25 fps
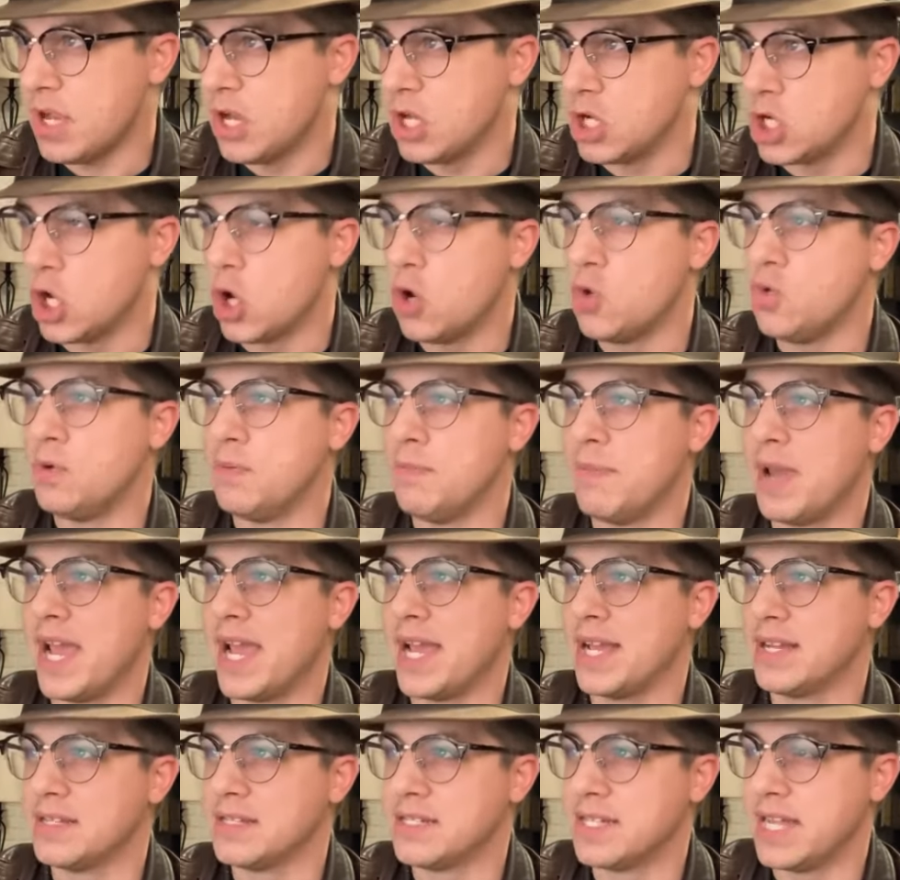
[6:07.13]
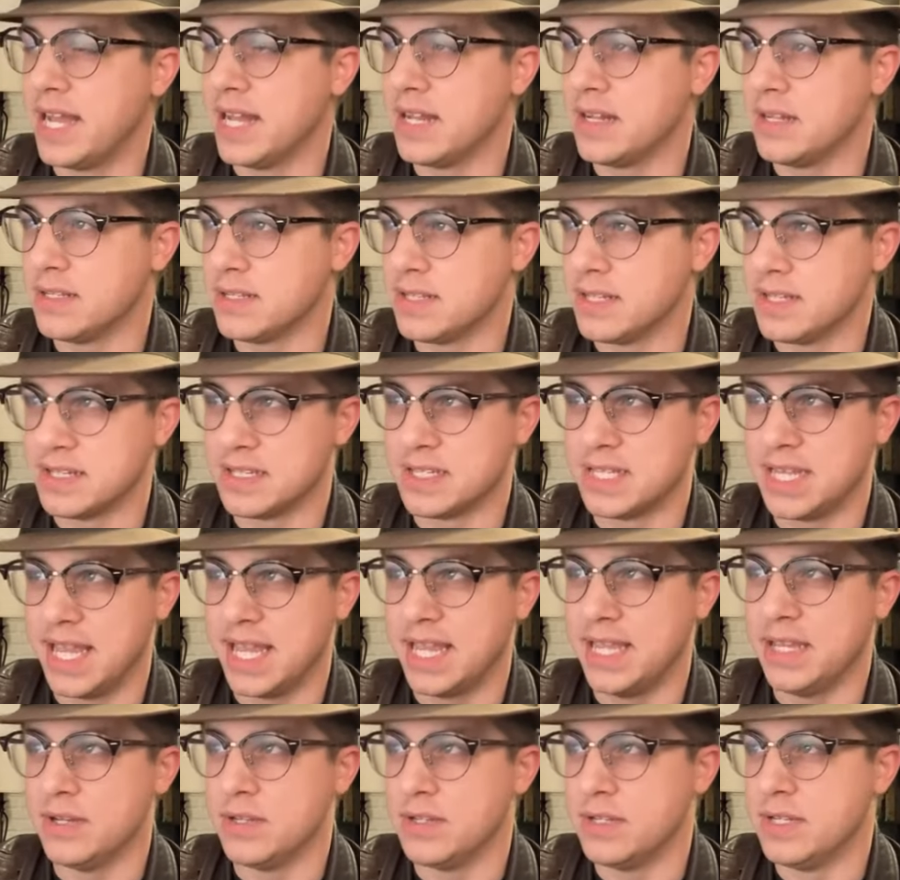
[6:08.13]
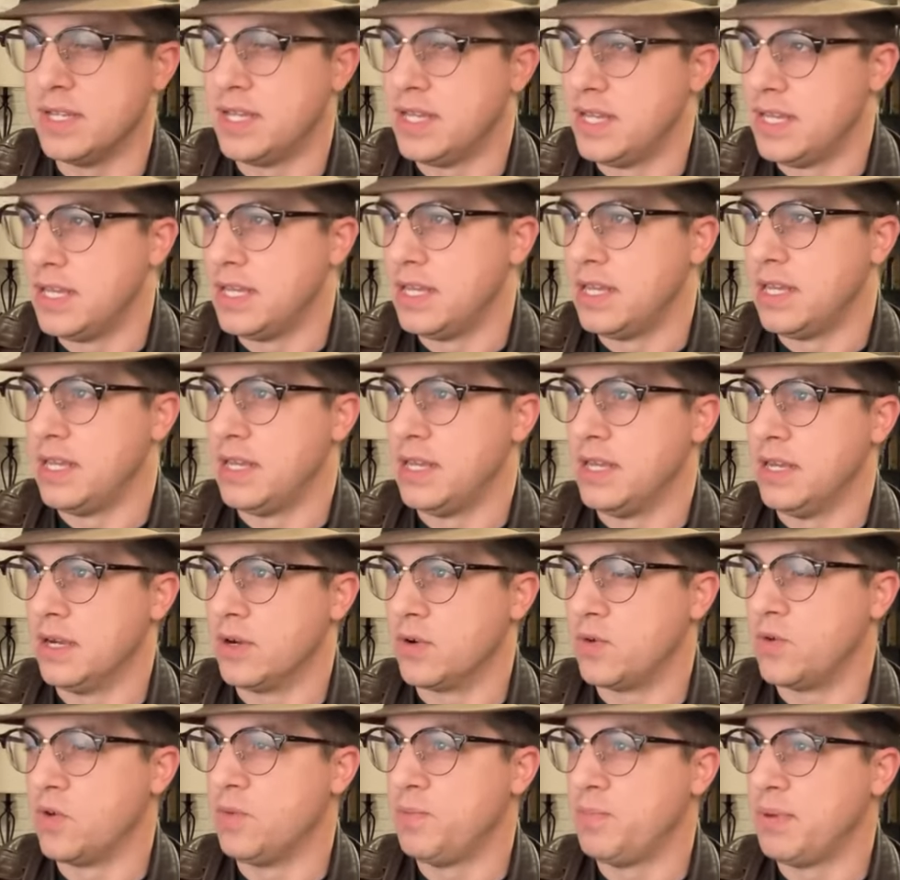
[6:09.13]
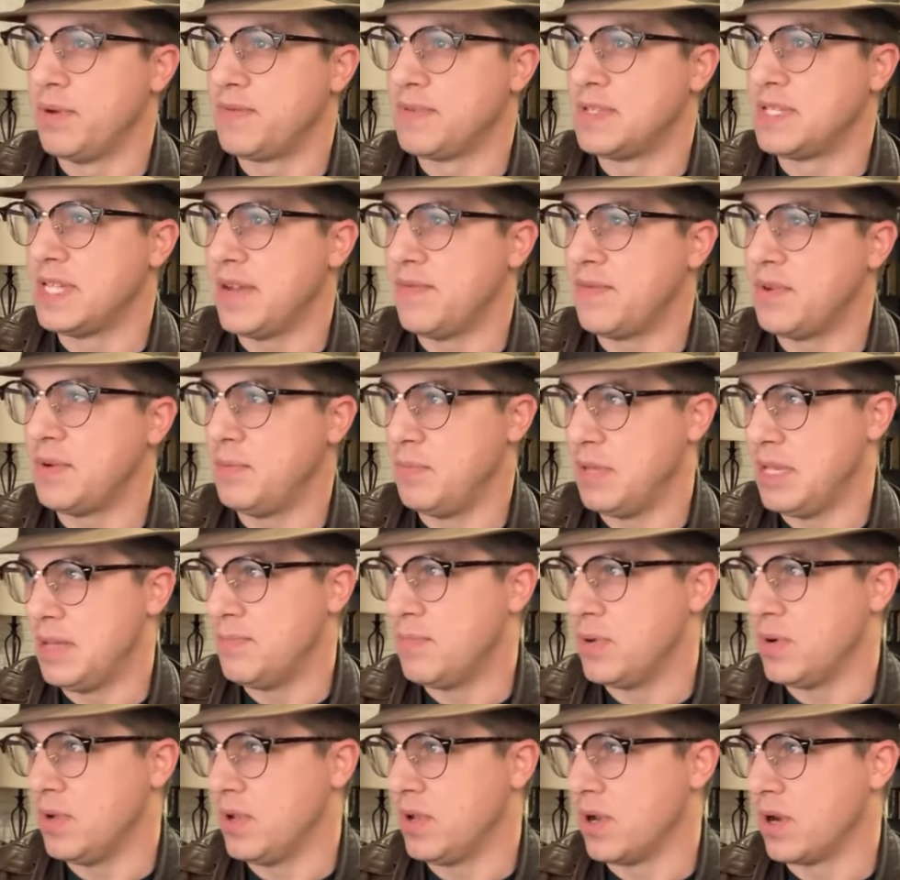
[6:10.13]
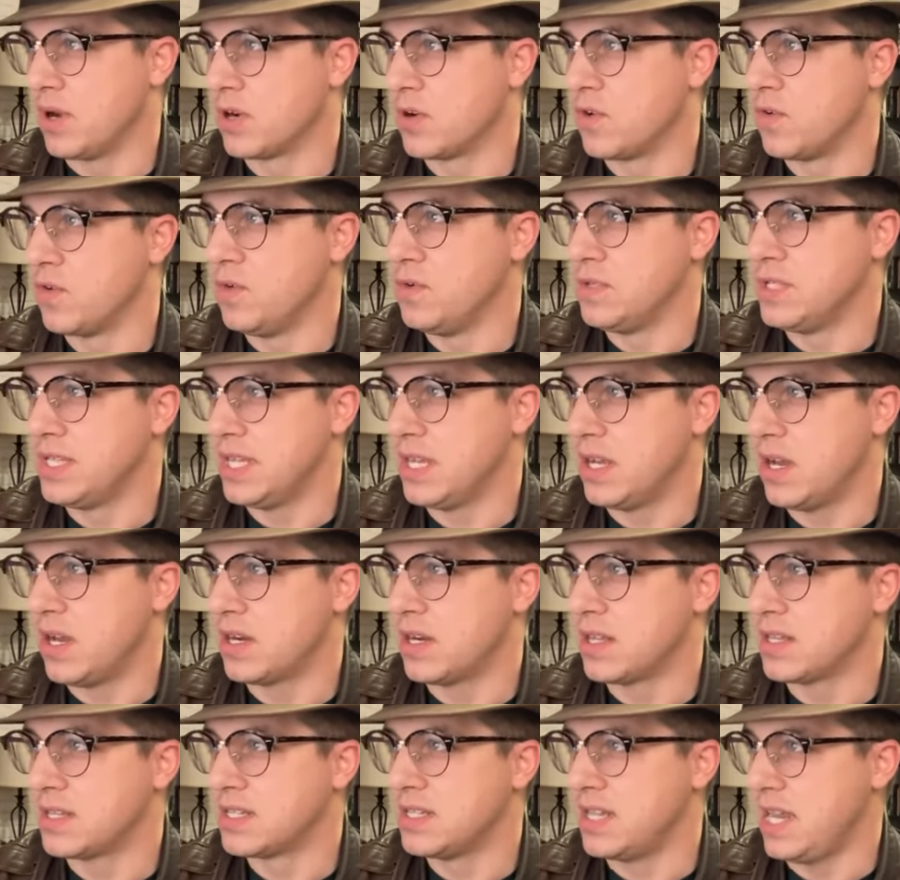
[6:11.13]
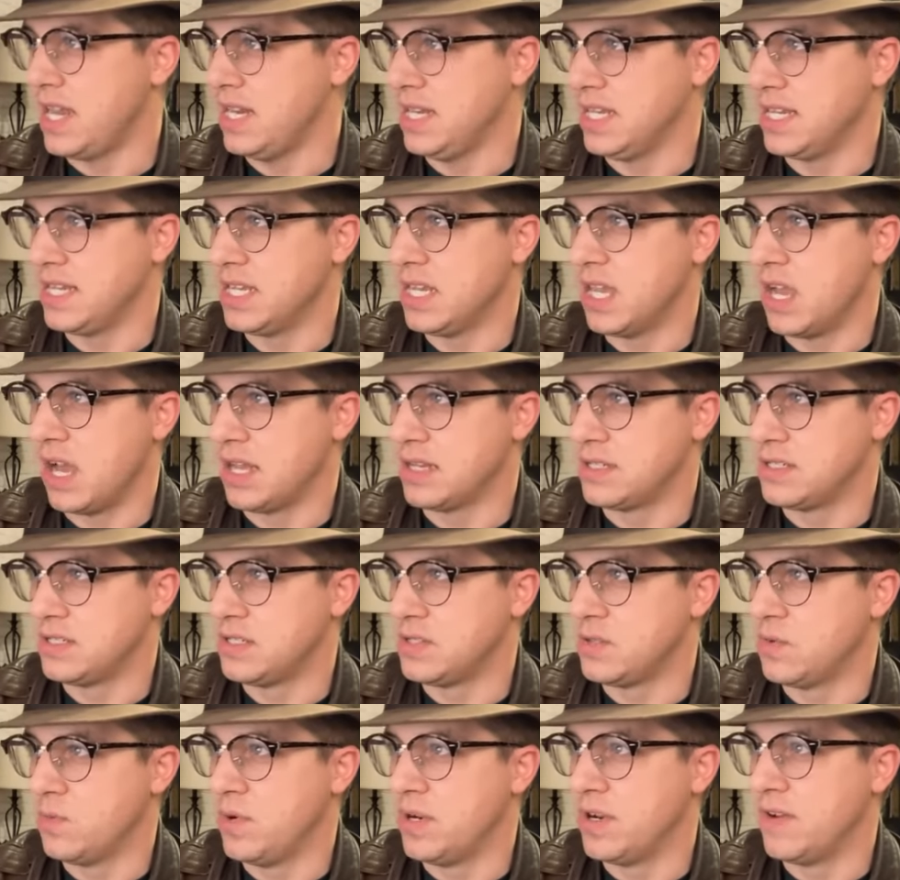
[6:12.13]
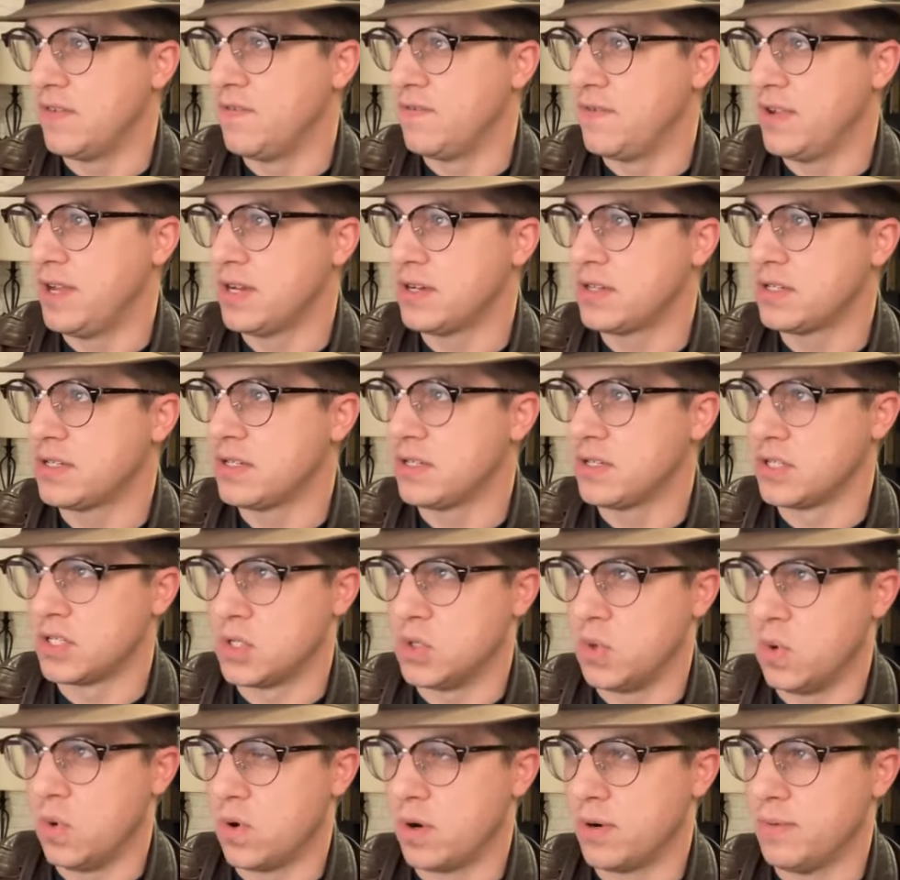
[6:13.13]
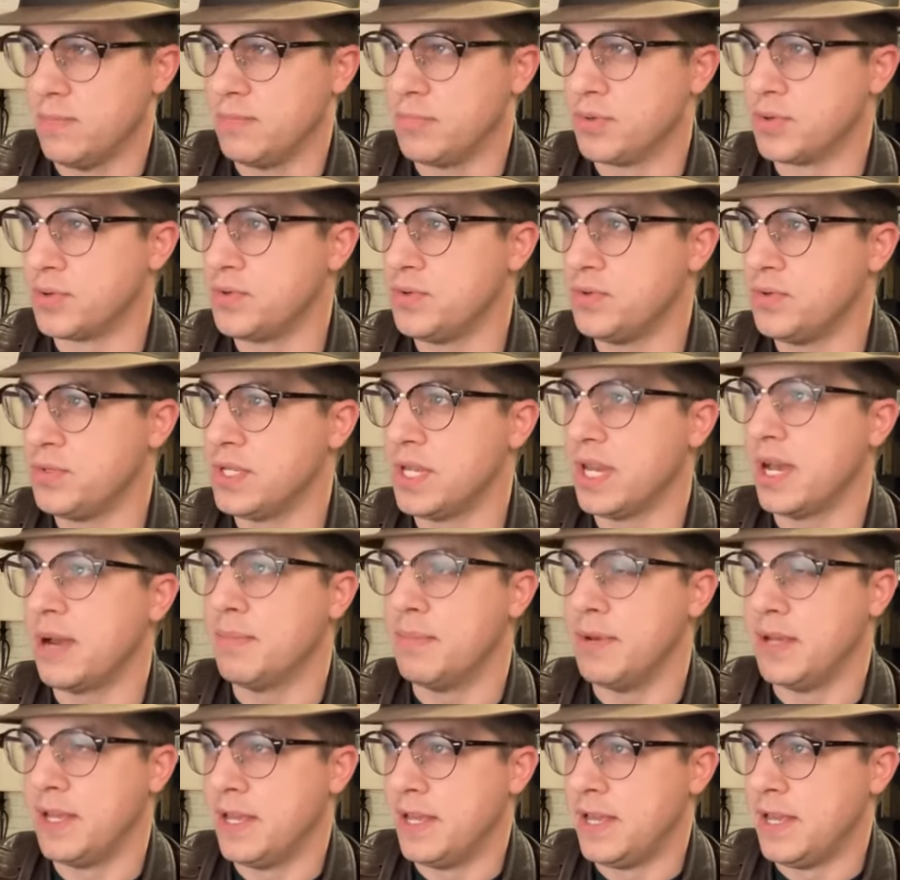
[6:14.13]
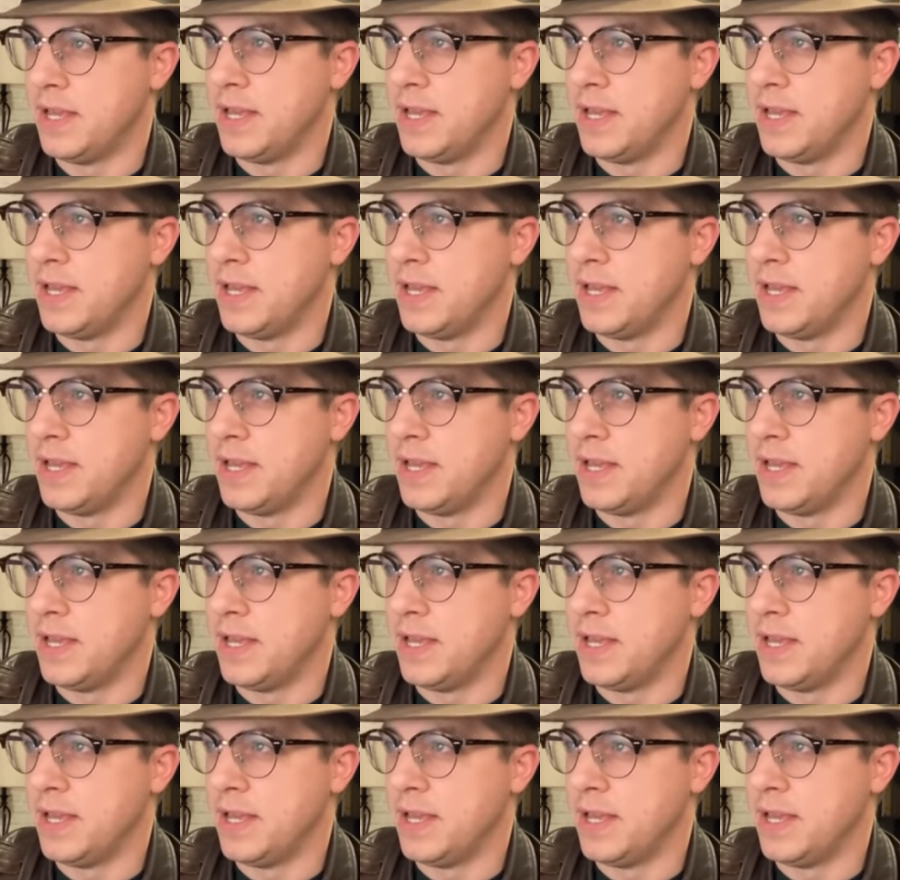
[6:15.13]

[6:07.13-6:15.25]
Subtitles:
A lone man tells his tale. A group of seven people are cruising on a sailing yacht when a fierce storm brews up.